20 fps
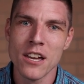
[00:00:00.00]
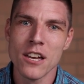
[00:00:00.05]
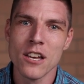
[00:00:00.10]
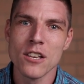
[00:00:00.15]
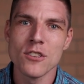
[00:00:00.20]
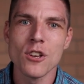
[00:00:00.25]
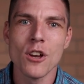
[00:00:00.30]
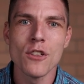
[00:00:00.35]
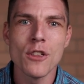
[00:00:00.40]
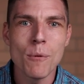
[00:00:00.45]

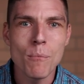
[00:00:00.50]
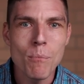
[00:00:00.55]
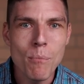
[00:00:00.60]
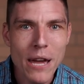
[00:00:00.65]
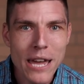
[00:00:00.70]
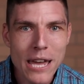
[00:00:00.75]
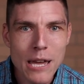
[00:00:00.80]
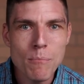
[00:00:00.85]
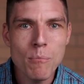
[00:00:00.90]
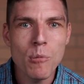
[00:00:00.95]
so that
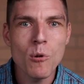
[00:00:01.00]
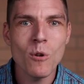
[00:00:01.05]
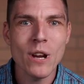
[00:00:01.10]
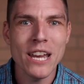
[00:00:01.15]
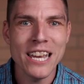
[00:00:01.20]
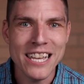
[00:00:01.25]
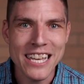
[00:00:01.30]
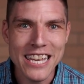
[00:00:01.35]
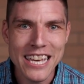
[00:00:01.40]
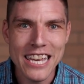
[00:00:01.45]
people
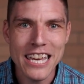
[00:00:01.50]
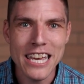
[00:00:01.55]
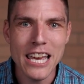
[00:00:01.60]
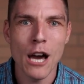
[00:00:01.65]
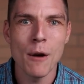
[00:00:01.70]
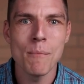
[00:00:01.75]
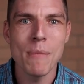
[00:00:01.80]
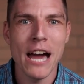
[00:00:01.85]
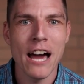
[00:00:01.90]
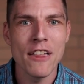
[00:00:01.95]
can hear
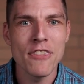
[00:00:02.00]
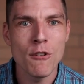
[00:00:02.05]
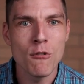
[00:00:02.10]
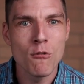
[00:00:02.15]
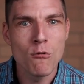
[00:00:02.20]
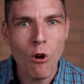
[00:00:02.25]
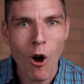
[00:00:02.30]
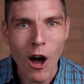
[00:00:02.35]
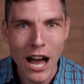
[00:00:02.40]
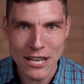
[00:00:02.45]
about the
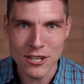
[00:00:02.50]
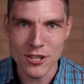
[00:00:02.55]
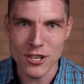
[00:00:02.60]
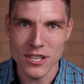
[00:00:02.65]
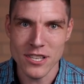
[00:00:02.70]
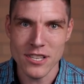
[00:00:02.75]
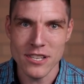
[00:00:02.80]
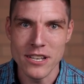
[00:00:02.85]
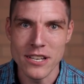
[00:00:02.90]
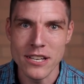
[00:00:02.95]

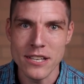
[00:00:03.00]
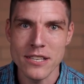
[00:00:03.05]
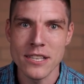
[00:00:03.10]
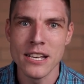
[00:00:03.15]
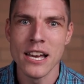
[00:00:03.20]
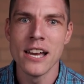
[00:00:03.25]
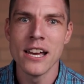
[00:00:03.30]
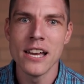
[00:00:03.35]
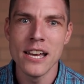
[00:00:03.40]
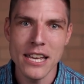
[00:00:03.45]
righteousness
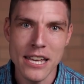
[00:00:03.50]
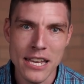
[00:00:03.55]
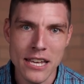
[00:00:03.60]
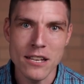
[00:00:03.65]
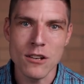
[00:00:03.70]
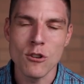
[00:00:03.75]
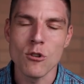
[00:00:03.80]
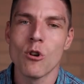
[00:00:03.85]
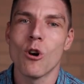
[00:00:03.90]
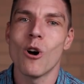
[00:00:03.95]

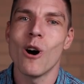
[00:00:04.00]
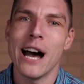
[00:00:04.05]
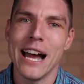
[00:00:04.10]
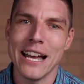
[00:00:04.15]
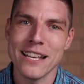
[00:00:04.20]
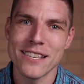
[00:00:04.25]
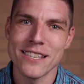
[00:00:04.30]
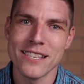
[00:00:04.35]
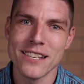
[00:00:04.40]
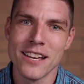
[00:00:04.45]
in
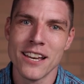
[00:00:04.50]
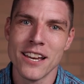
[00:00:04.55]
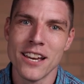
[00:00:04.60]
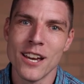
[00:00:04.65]
Christ,